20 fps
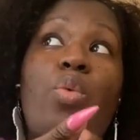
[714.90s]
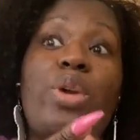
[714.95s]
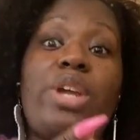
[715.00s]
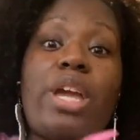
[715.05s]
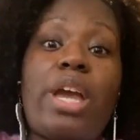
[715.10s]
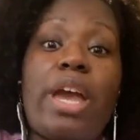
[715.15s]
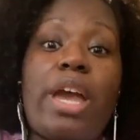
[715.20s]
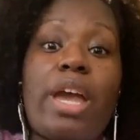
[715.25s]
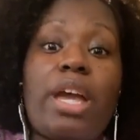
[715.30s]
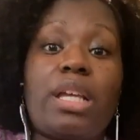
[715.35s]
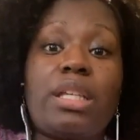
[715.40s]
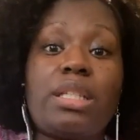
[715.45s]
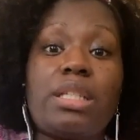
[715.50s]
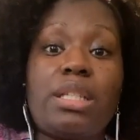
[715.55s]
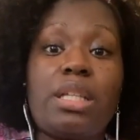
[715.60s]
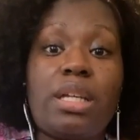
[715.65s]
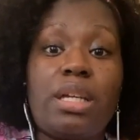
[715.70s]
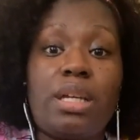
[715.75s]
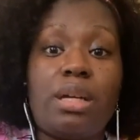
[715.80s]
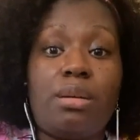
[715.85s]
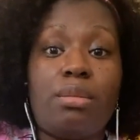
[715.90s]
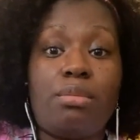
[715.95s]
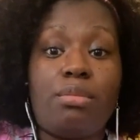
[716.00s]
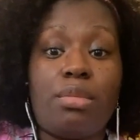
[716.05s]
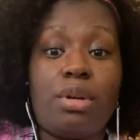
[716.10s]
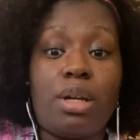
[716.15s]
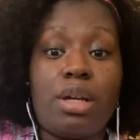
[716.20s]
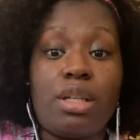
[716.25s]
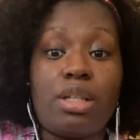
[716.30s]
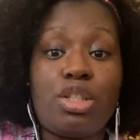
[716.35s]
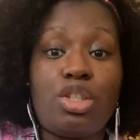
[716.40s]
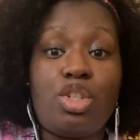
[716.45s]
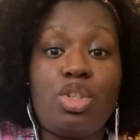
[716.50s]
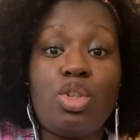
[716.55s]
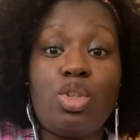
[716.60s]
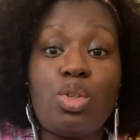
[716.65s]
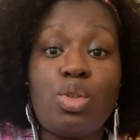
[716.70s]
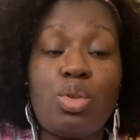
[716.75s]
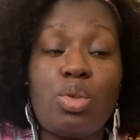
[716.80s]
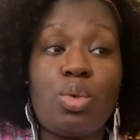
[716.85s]
we asked them
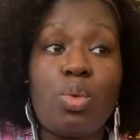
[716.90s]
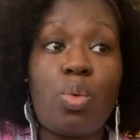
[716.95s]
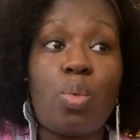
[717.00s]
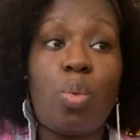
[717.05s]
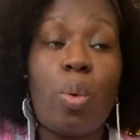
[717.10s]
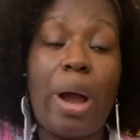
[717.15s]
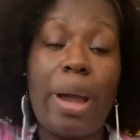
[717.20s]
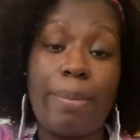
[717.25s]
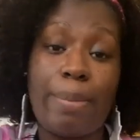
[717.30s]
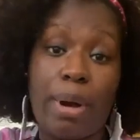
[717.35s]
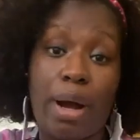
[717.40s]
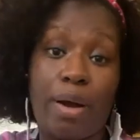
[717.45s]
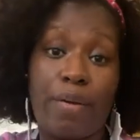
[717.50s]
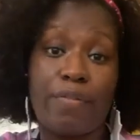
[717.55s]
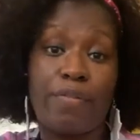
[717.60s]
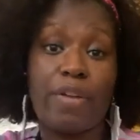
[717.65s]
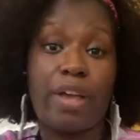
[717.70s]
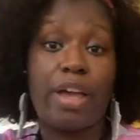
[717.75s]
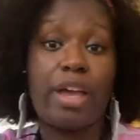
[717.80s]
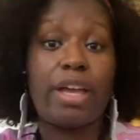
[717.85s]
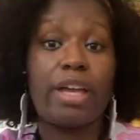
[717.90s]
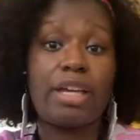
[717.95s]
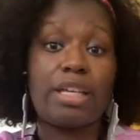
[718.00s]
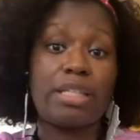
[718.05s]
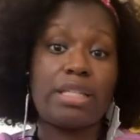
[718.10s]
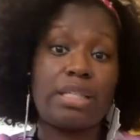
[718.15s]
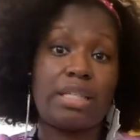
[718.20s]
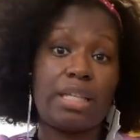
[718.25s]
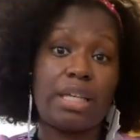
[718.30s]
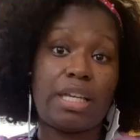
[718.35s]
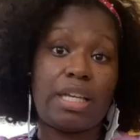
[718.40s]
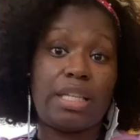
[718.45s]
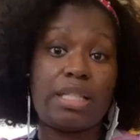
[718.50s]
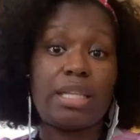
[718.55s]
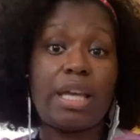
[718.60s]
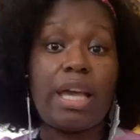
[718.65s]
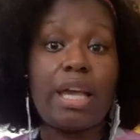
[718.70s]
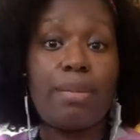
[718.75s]
to wipe off a sticky